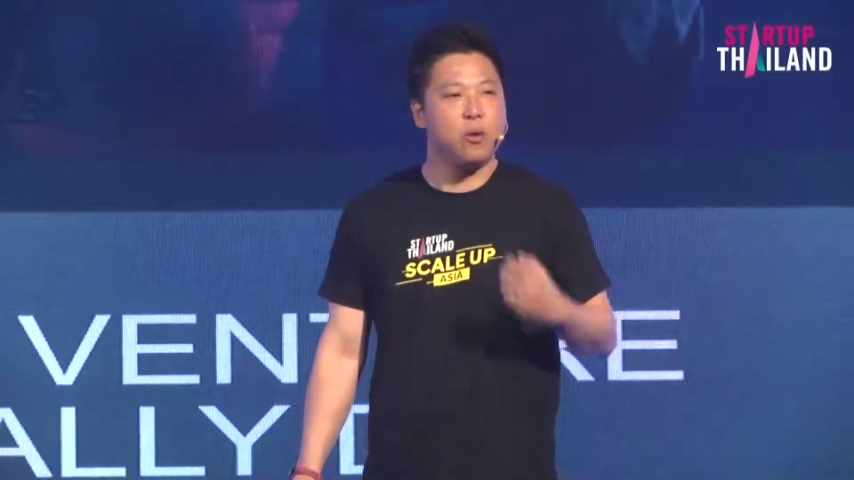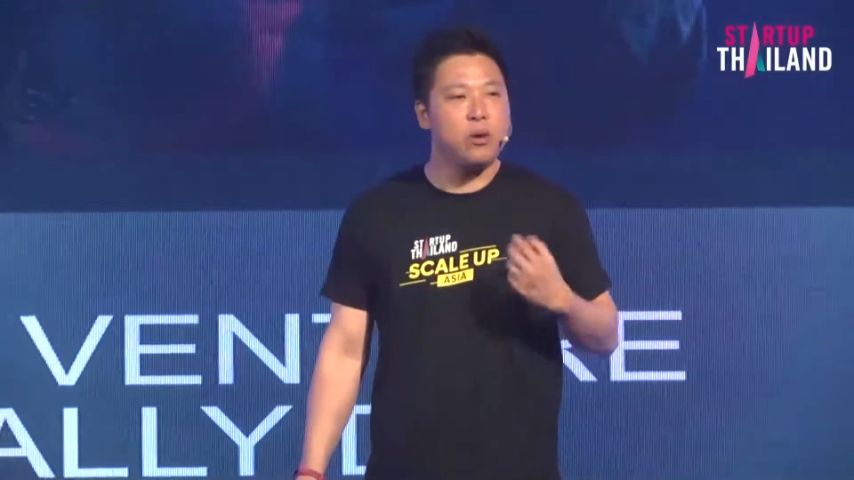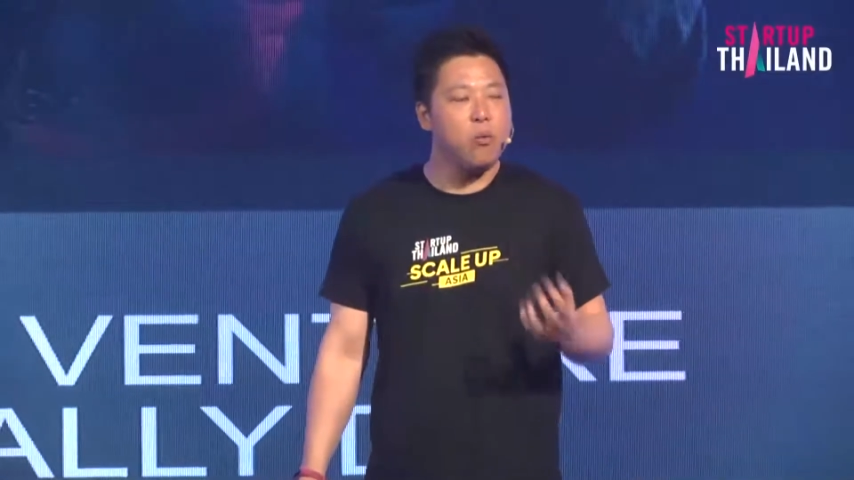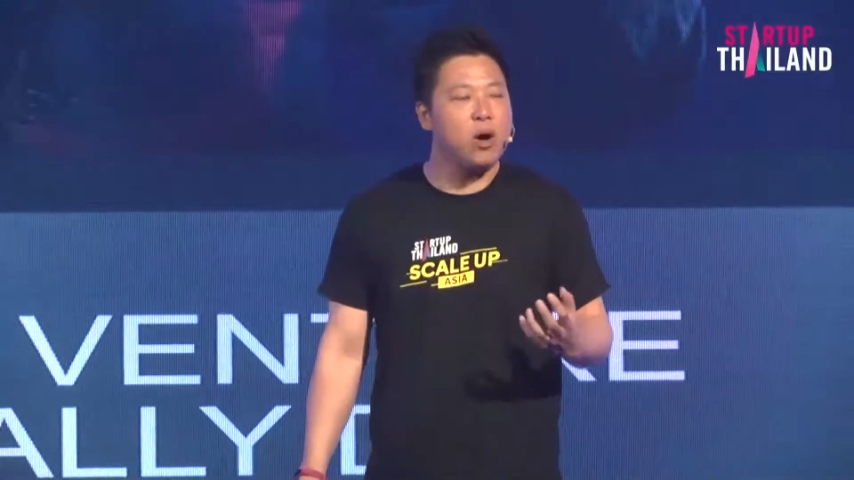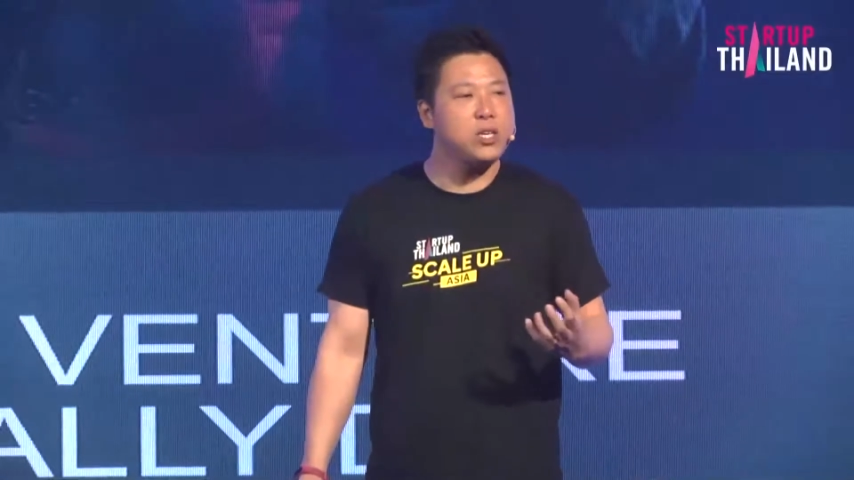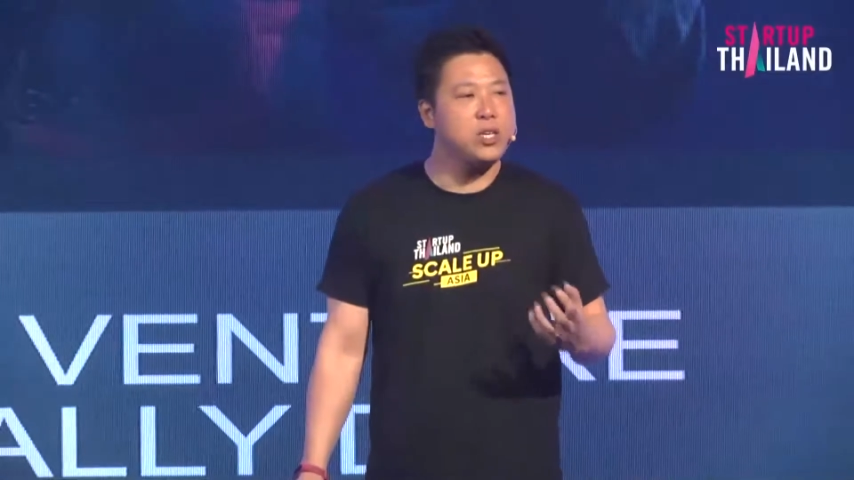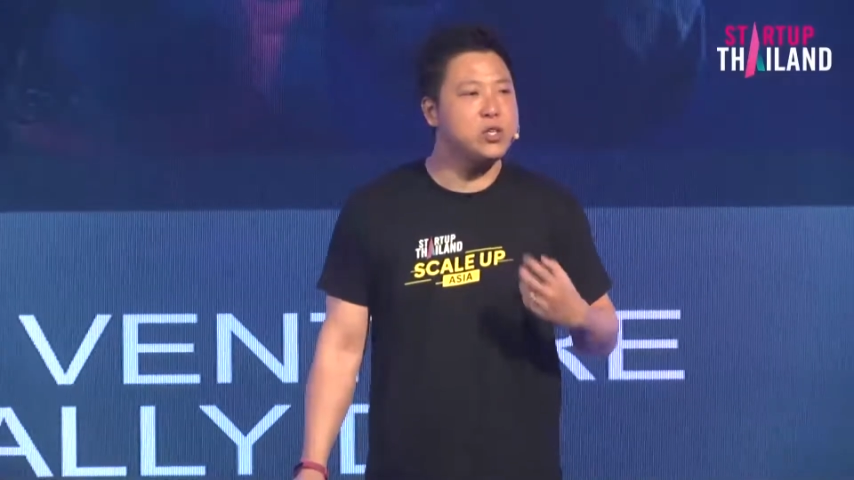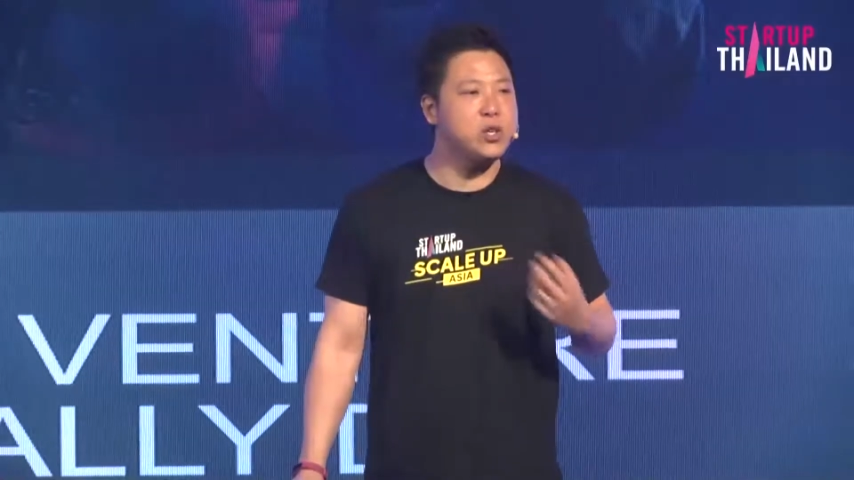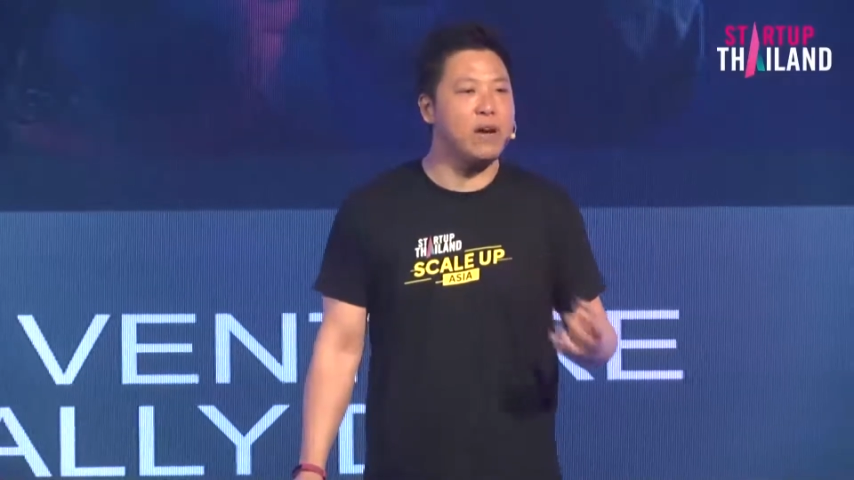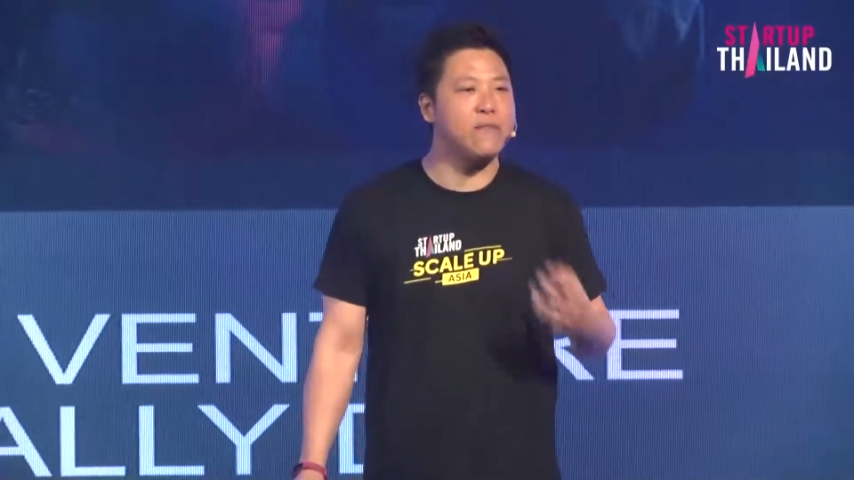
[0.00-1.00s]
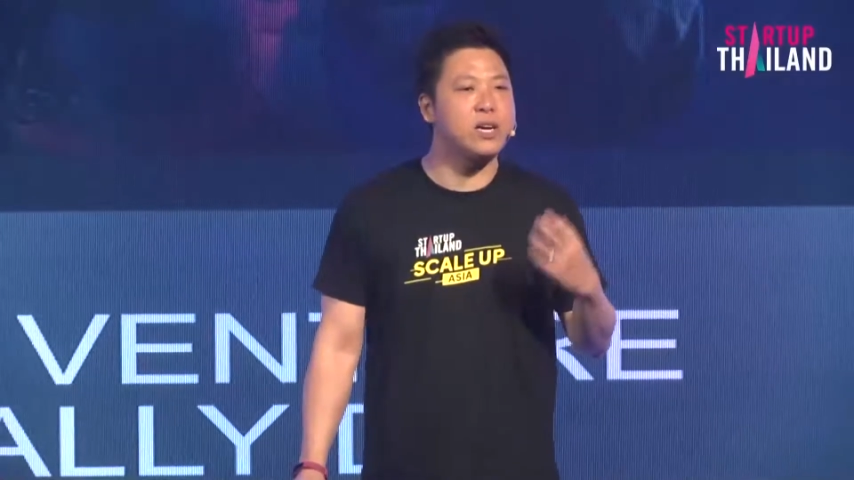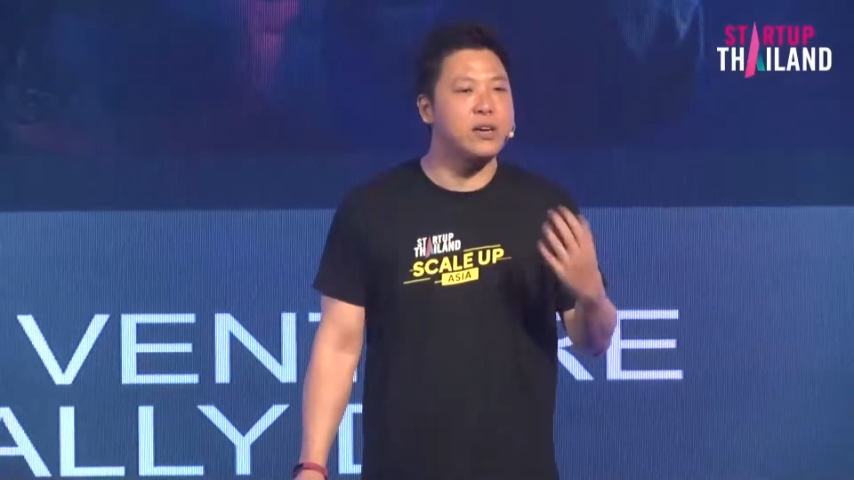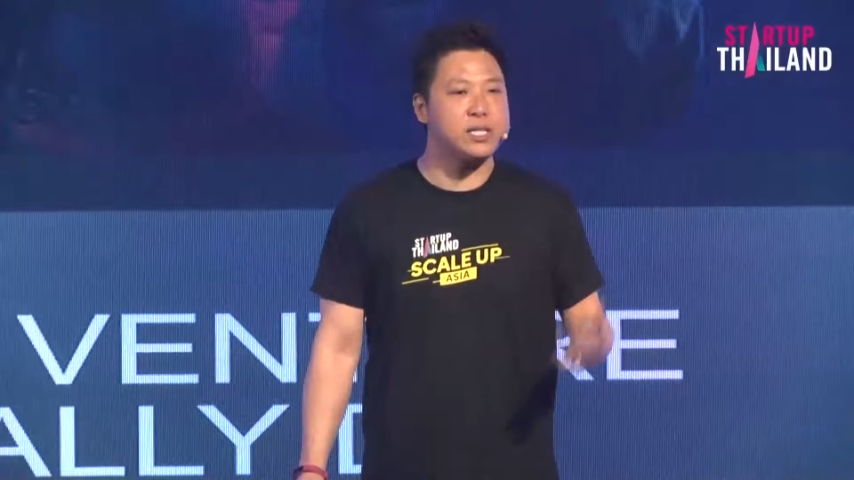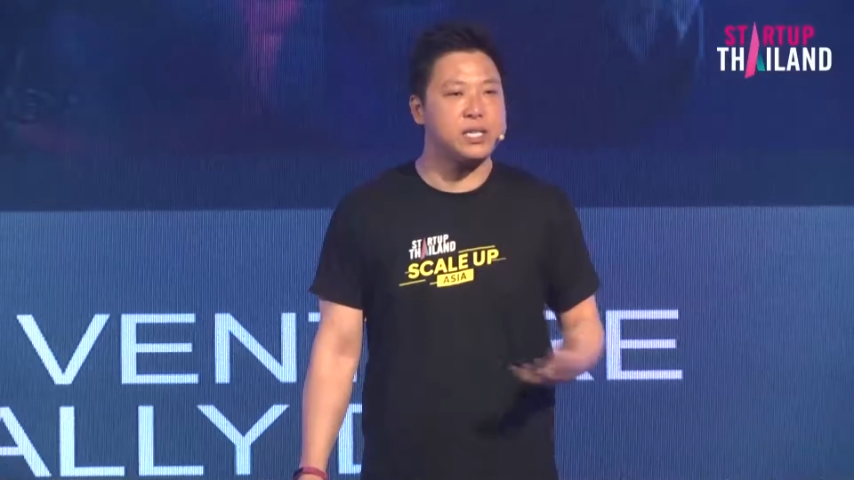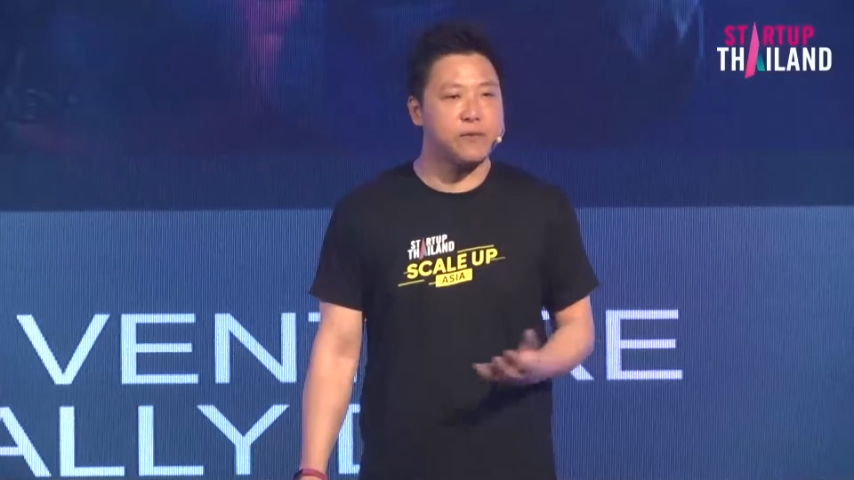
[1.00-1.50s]
we want you to have
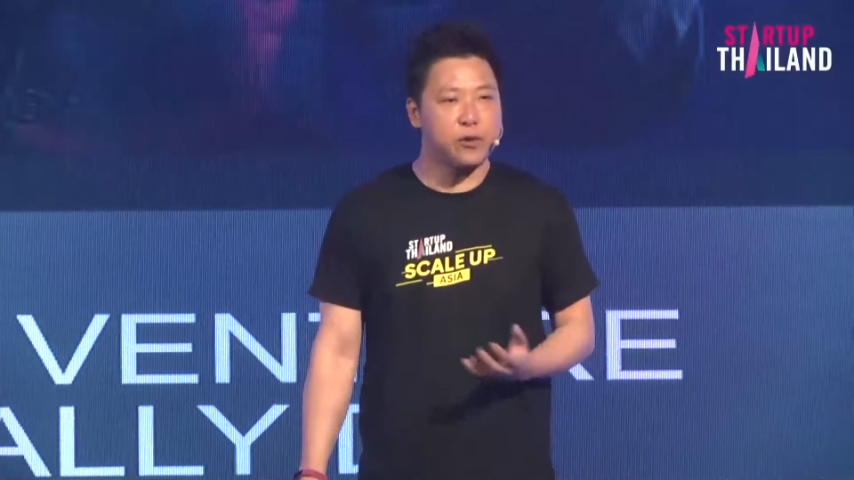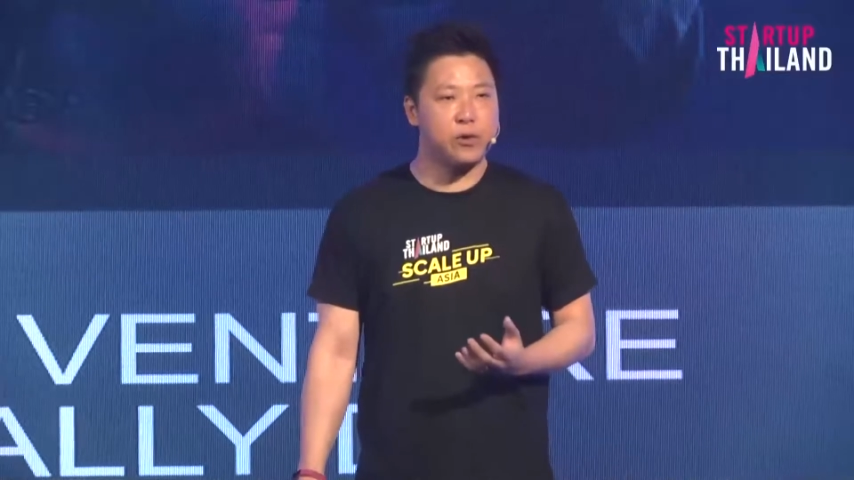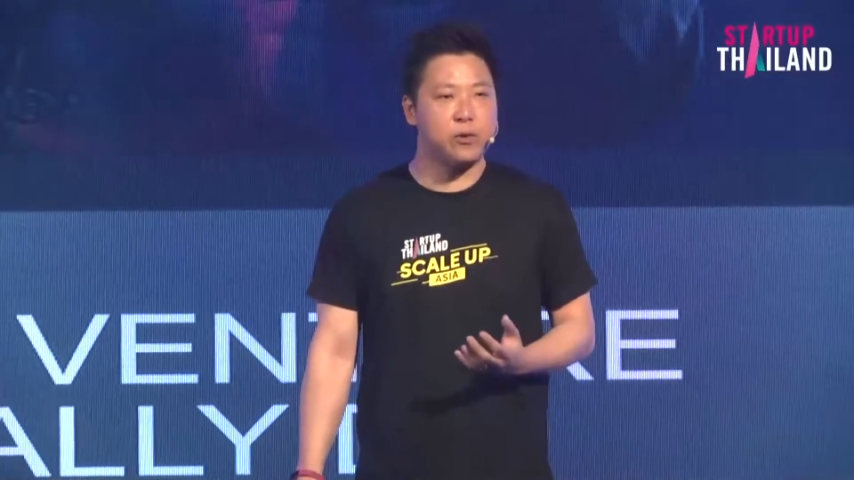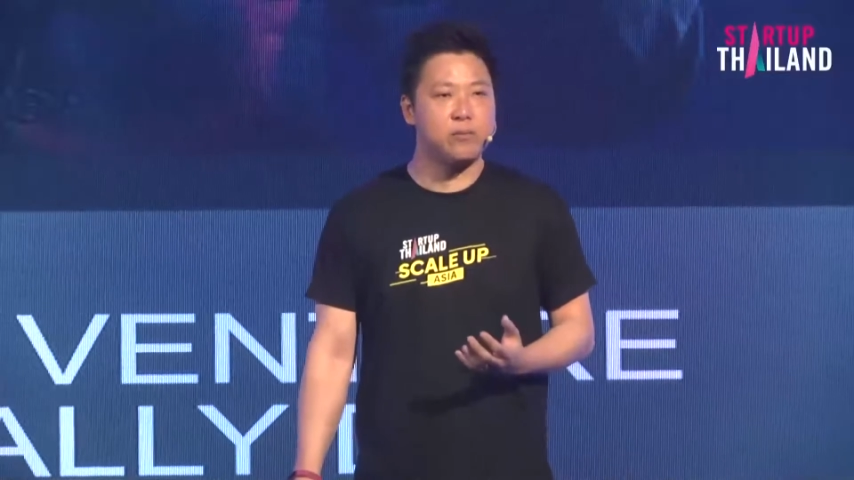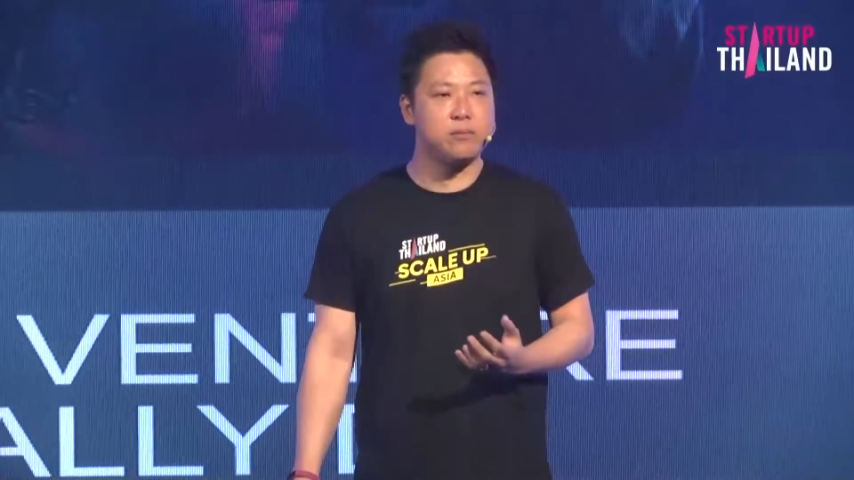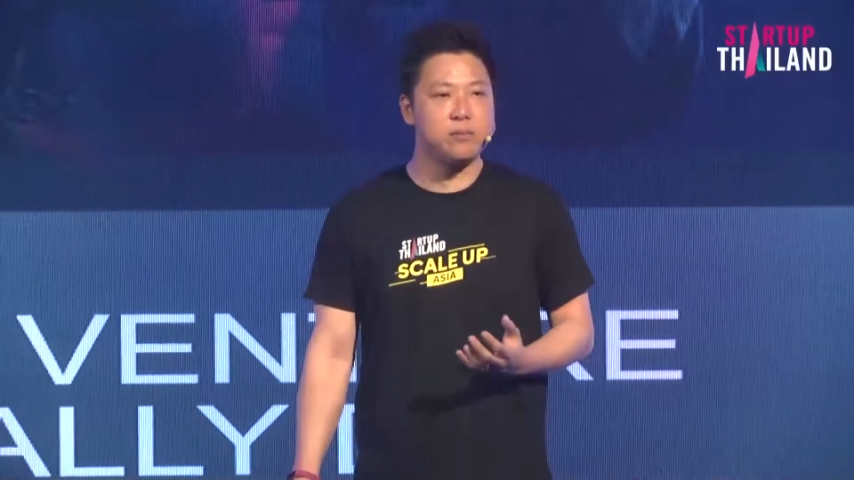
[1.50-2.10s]
aggressive growth.